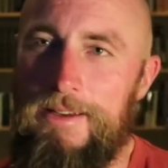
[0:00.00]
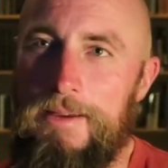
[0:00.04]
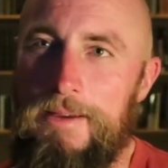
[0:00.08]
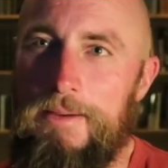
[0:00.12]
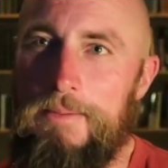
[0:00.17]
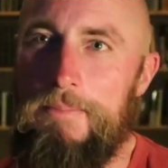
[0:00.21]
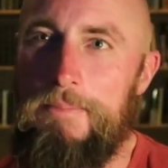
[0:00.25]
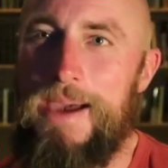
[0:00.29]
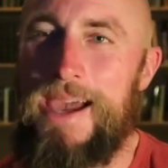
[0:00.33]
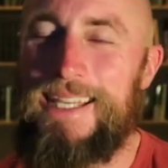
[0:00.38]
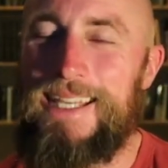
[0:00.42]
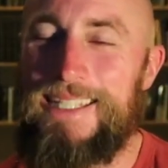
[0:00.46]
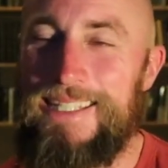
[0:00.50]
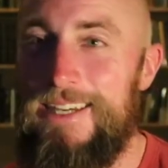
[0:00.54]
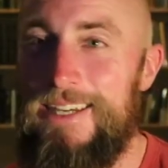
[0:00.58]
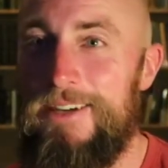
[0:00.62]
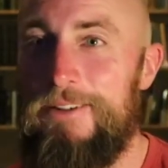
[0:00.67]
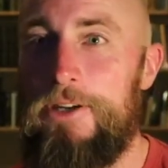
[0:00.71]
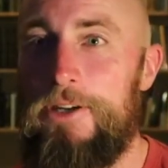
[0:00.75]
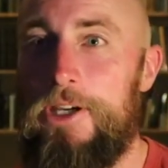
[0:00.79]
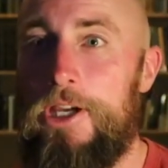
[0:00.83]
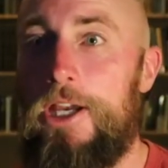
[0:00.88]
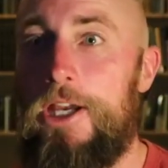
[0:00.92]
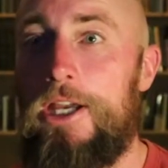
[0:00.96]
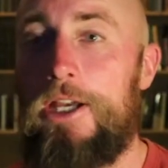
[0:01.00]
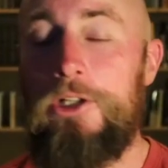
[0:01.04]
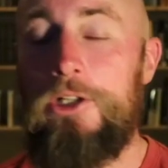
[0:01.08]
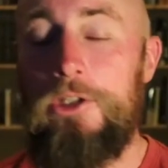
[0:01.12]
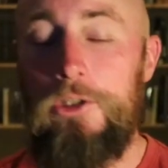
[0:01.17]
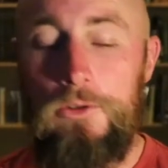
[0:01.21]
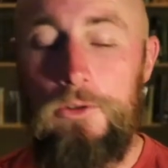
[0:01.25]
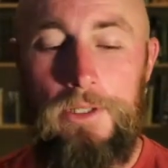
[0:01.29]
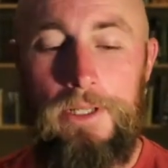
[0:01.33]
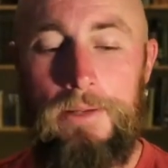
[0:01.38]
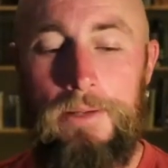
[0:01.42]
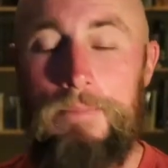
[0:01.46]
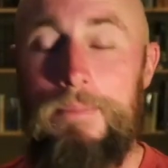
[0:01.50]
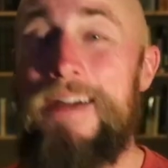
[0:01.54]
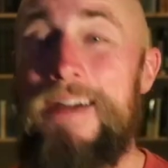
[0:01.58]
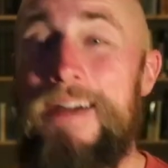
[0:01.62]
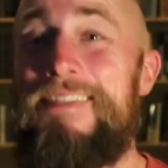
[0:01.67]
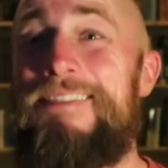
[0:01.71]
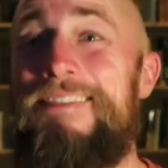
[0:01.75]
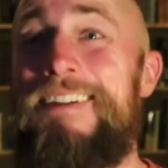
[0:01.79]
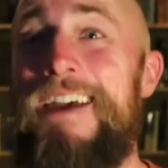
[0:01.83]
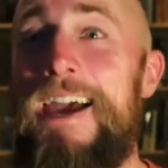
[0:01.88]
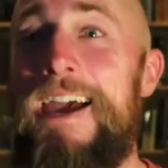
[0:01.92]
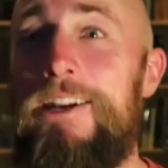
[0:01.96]
bacteria, including
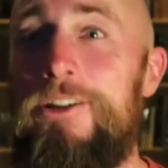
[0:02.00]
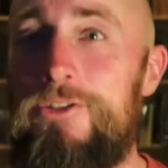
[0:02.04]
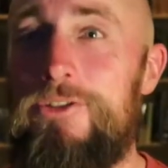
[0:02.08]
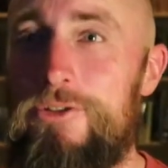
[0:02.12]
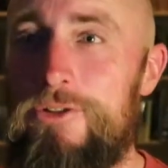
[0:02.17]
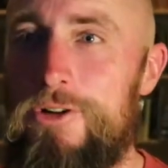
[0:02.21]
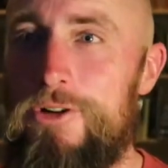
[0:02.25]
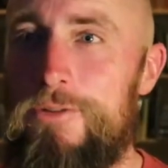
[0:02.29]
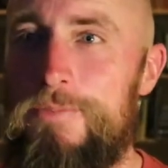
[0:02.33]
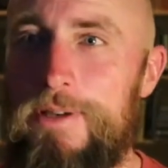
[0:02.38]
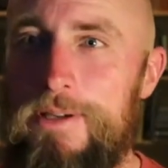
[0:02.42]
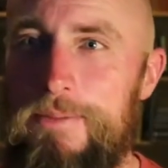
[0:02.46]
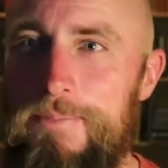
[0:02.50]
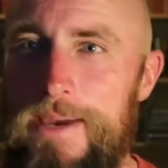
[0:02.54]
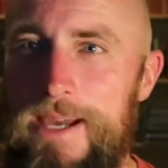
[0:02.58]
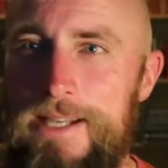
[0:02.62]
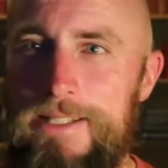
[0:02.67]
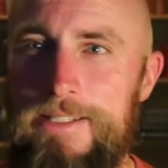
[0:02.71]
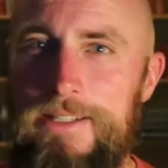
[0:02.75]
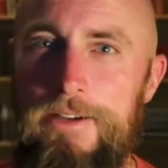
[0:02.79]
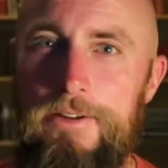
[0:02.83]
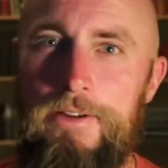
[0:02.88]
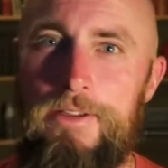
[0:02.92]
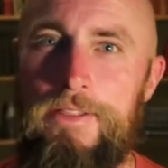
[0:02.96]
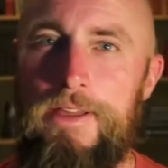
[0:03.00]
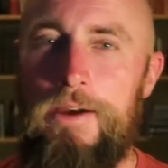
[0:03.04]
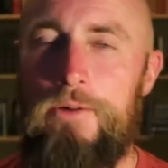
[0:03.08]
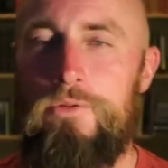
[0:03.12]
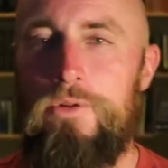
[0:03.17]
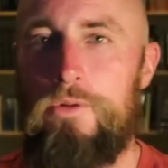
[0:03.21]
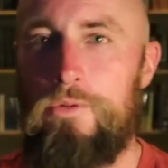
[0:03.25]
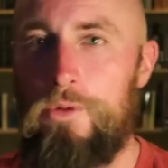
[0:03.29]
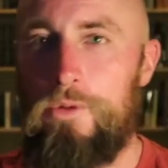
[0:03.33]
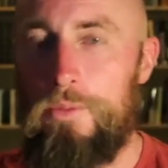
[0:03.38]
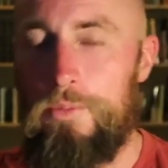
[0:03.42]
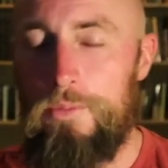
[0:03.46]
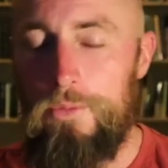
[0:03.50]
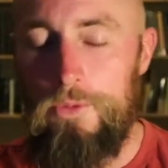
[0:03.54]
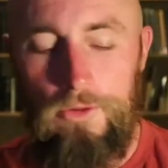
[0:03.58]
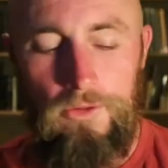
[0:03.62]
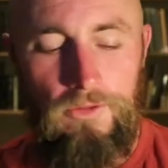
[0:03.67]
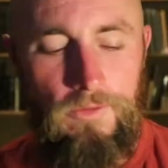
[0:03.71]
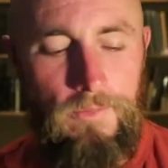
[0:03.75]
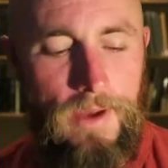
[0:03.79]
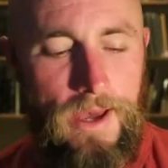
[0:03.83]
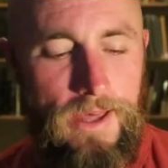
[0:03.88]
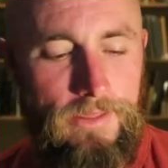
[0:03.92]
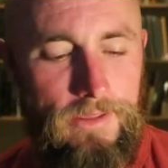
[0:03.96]
methanotropic bacteria that will
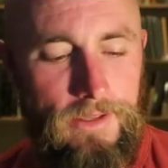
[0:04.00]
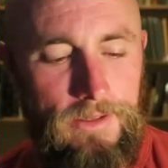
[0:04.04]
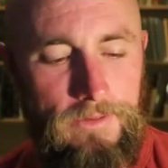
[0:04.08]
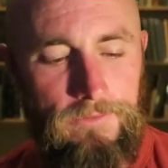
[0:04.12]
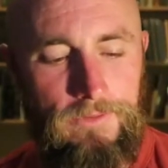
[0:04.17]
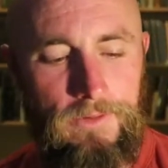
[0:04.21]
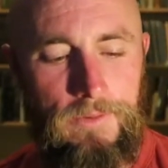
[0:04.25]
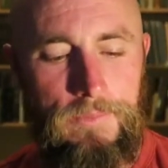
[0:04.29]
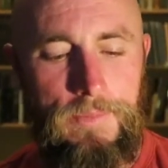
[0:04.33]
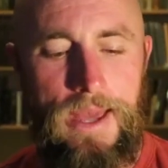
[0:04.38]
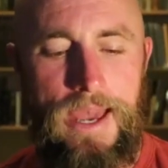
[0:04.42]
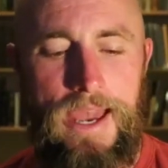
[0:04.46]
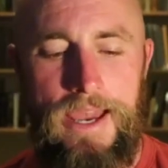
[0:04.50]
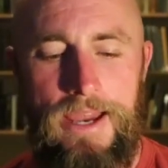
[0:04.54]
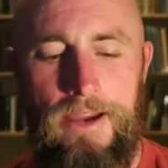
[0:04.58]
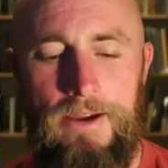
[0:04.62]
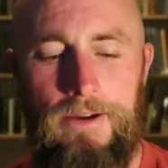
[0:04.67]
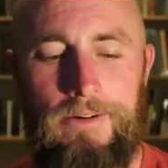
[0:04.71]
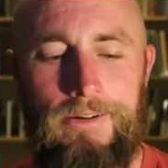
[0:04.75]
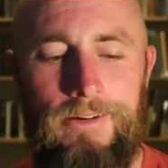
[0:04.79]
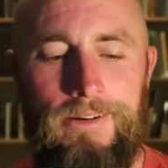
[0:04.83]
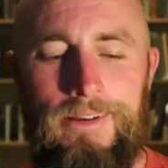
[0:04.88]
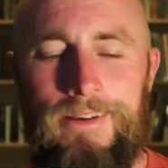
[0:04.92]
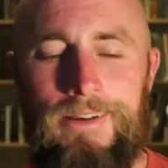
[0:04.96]
remove methane from the air.